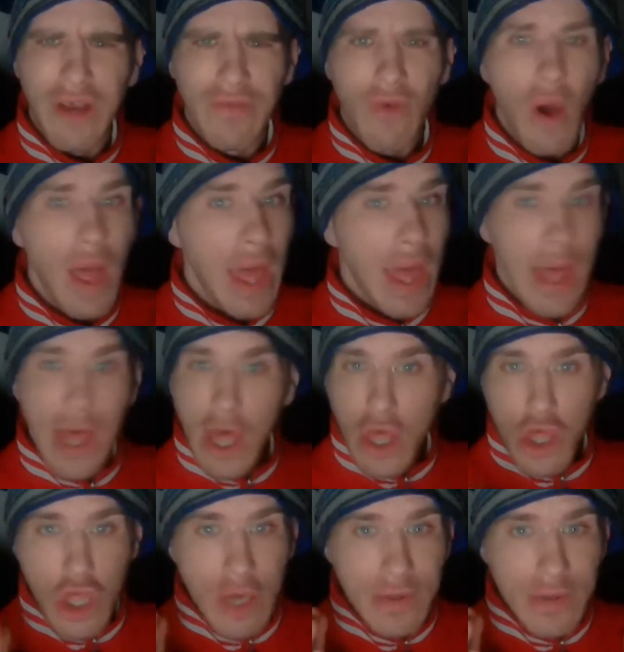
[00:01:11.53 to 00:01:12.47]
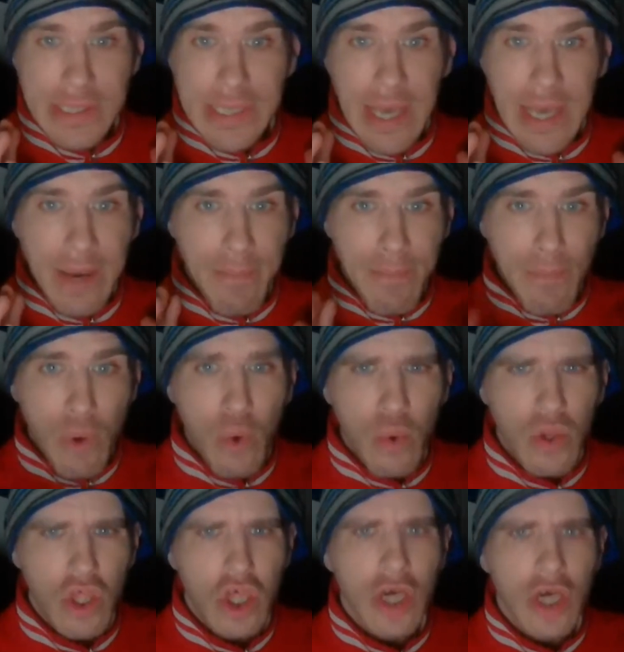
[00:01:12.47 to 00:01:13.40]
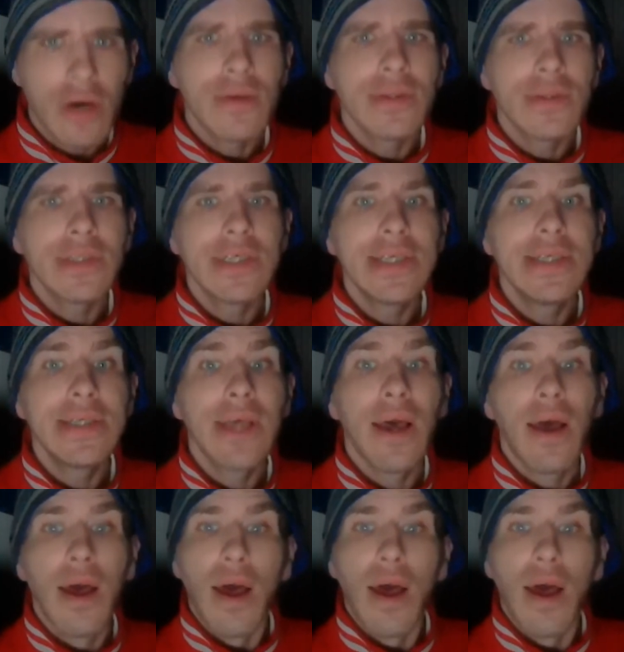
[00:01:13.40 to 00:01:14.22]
Well, Chelsea had more chances.